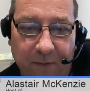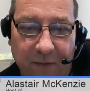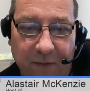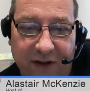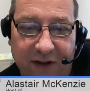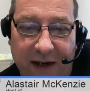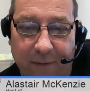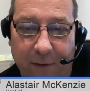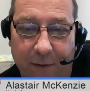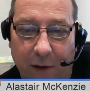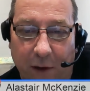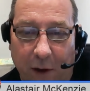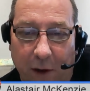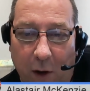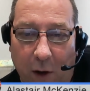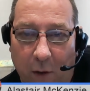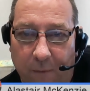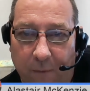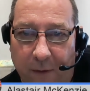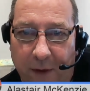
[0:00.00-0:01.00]
Several
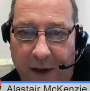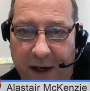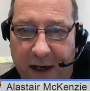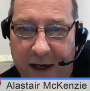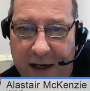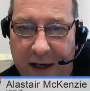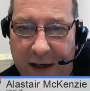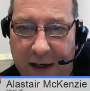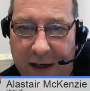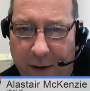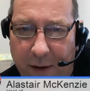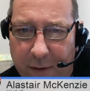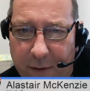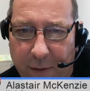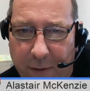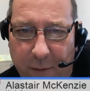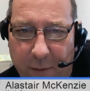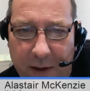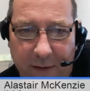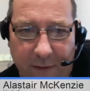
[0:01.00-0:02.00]
of I think
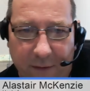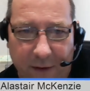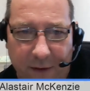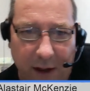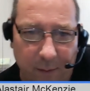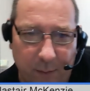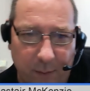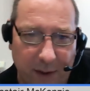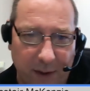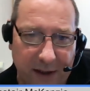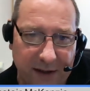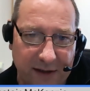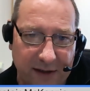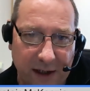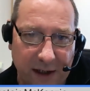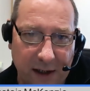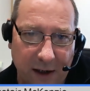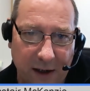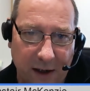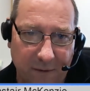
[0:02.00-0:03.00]
3 of the companies
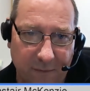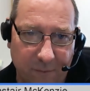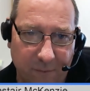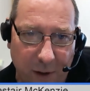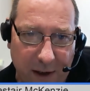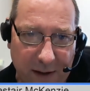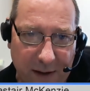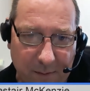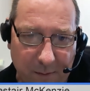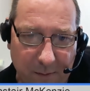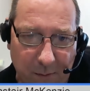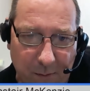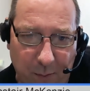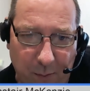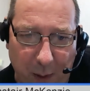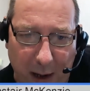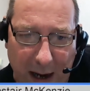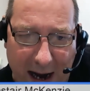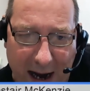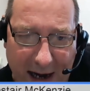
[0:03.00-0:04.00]
have written
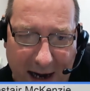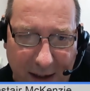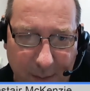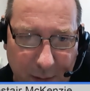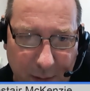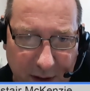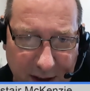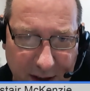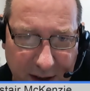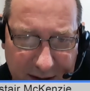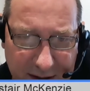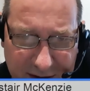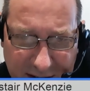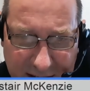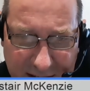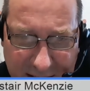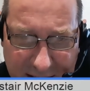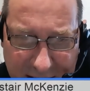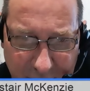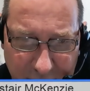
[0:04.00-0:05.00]
back, but here's
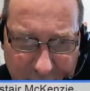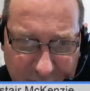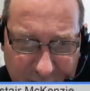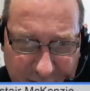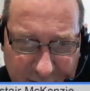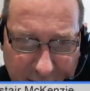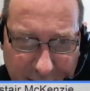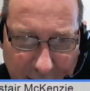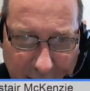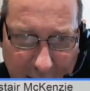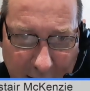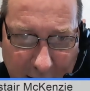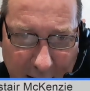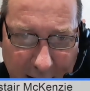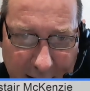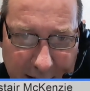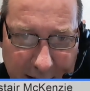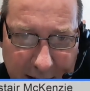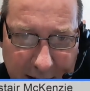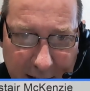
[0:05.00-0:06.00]
the interesting
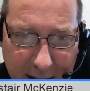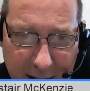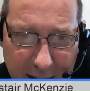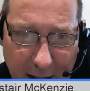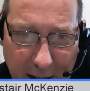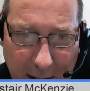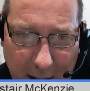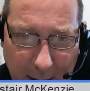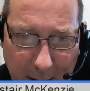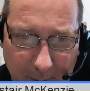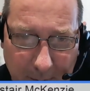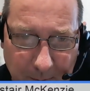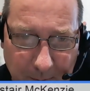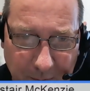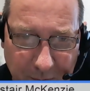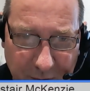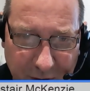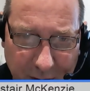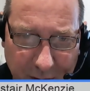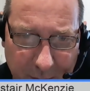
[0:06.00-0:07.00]
line.
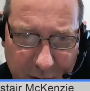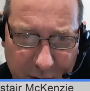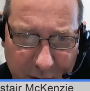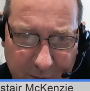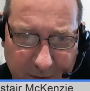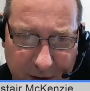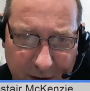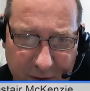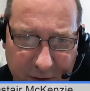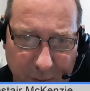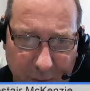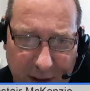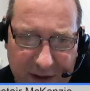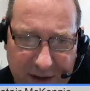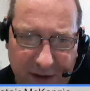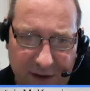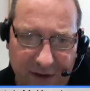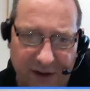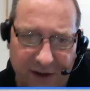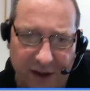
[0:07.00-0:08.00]
The Commission first
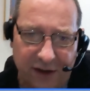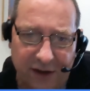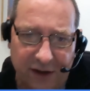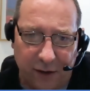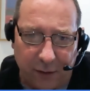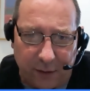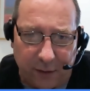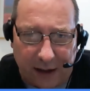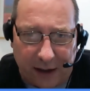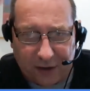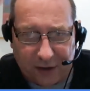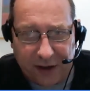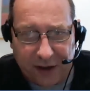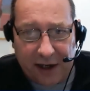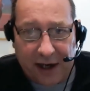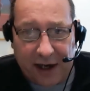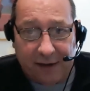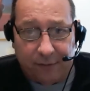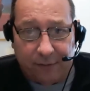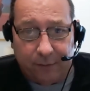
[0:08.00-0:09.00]
raised concerns in
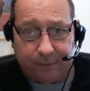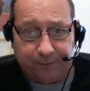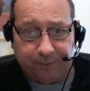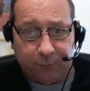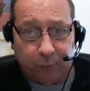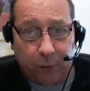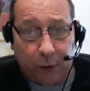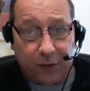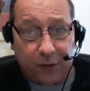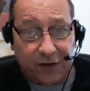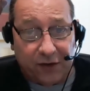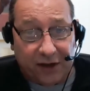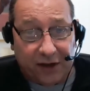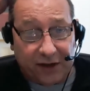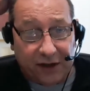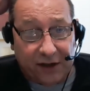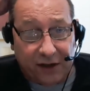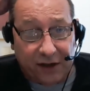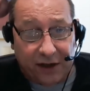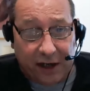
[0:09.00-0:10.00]
2011, wrote to 6
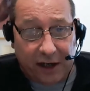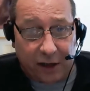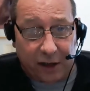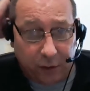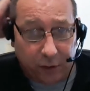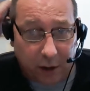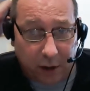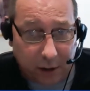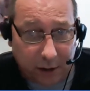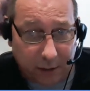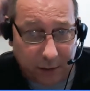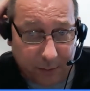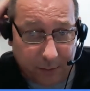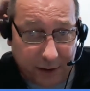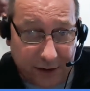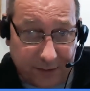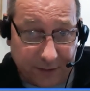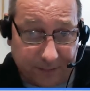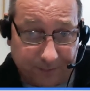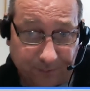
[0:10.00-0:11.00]
international car
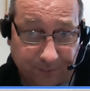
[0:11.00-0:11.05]
companies,